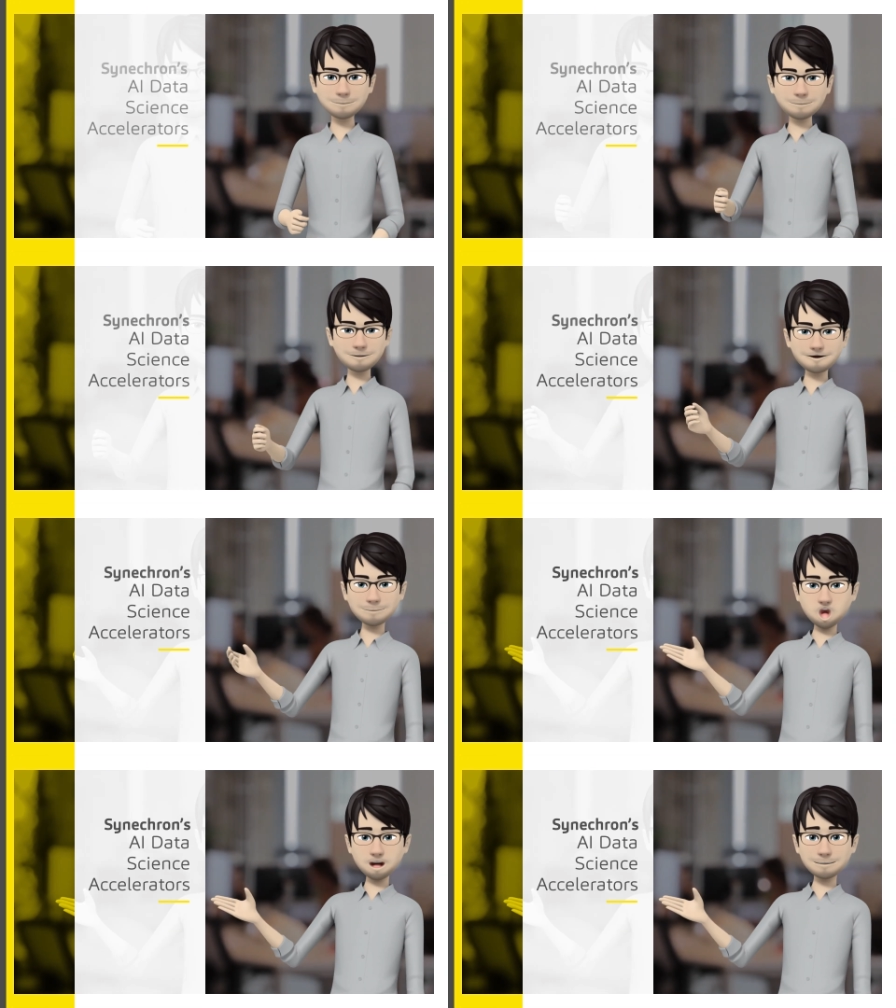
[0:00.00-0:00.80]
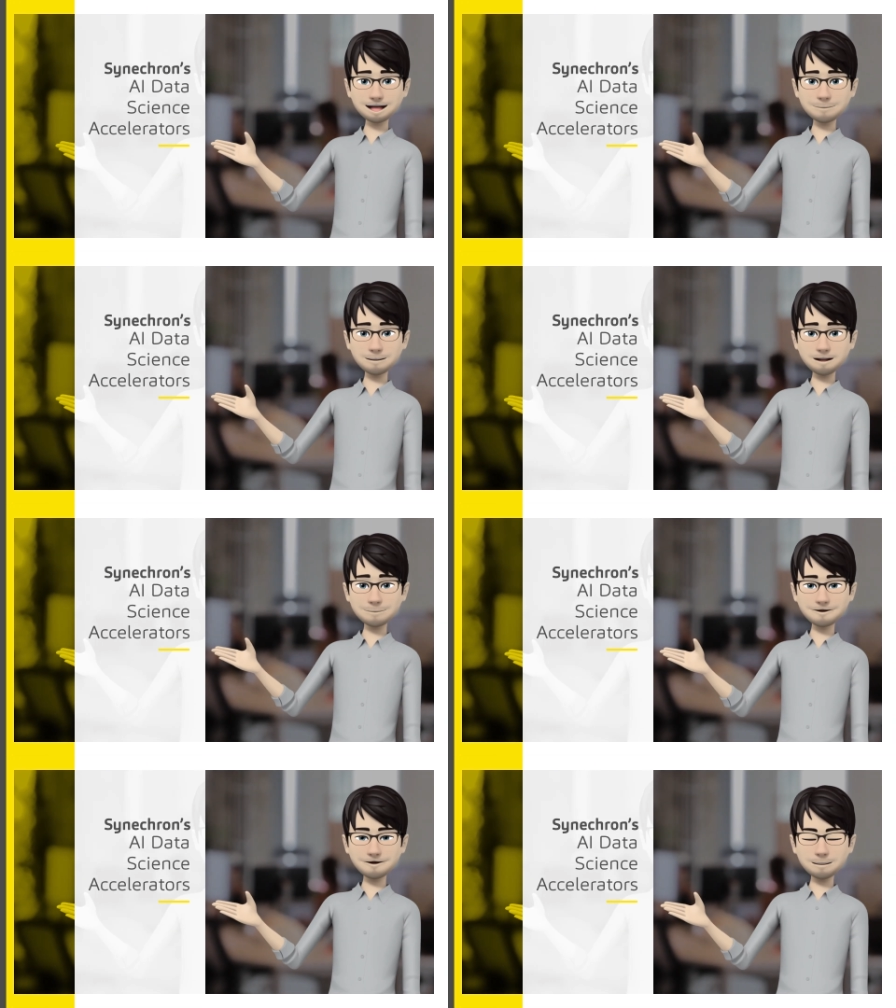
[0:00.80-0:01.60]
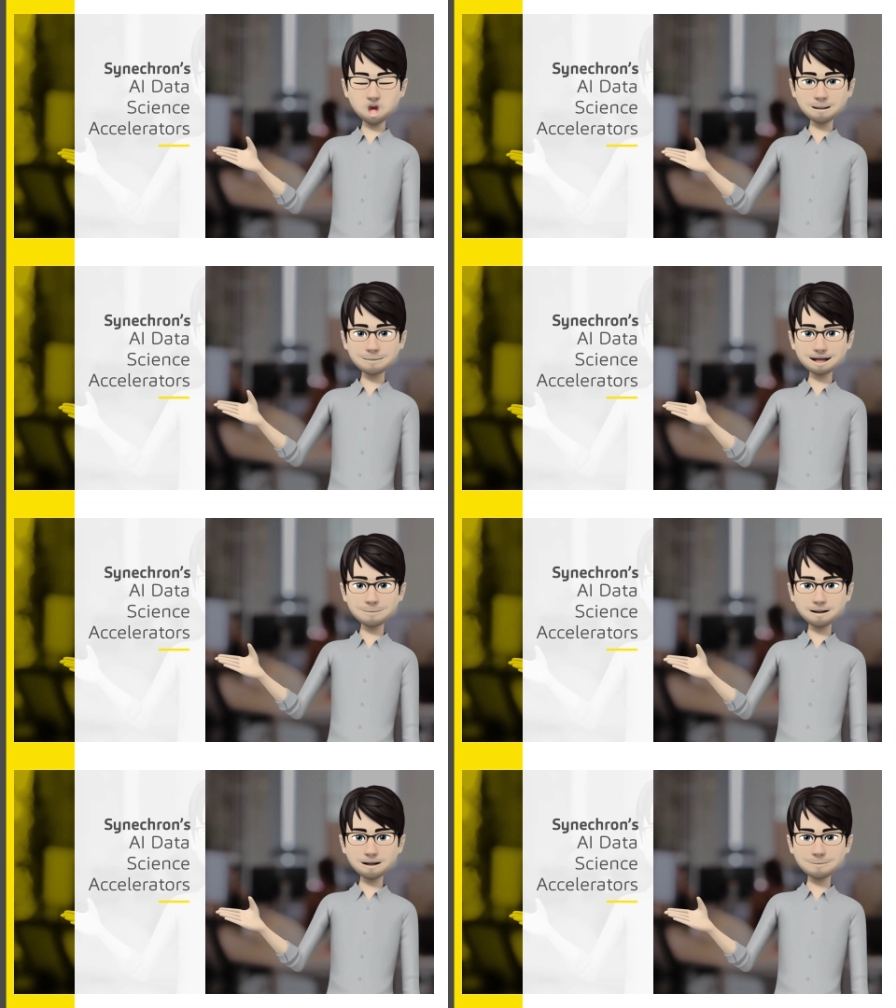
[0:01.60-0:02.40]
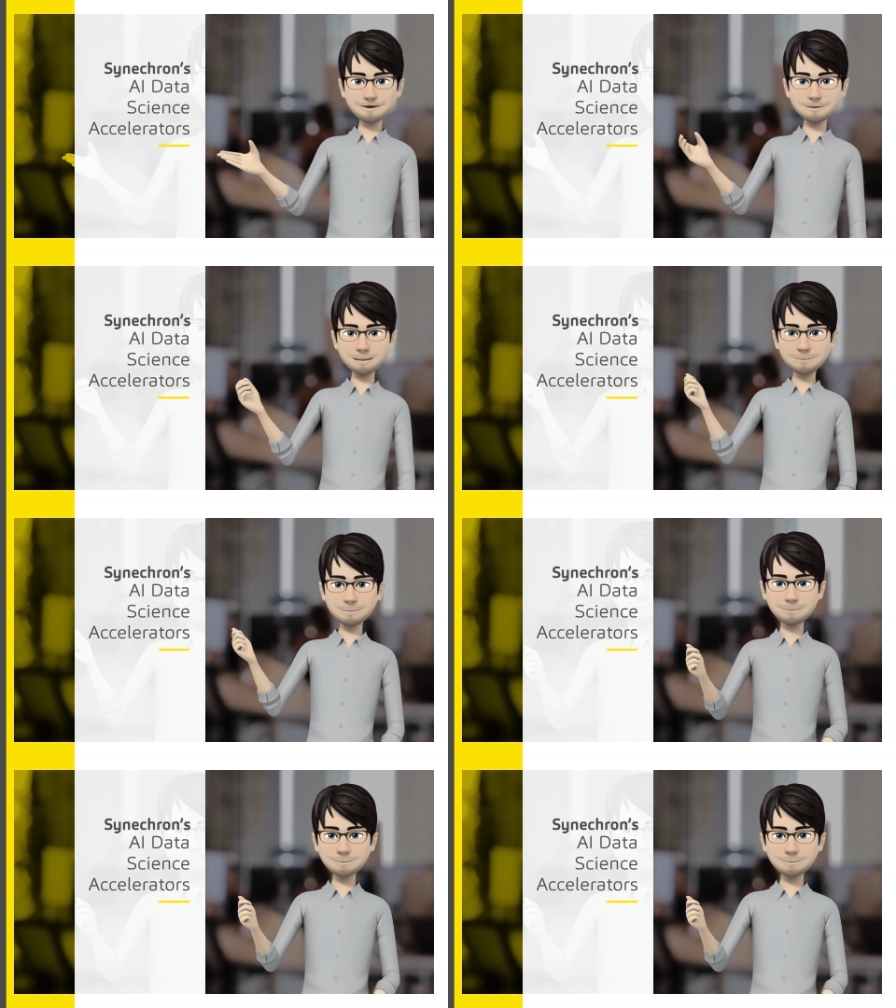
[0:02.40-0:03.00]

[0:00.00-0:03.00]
Synechron's A I Data Science Accelerators.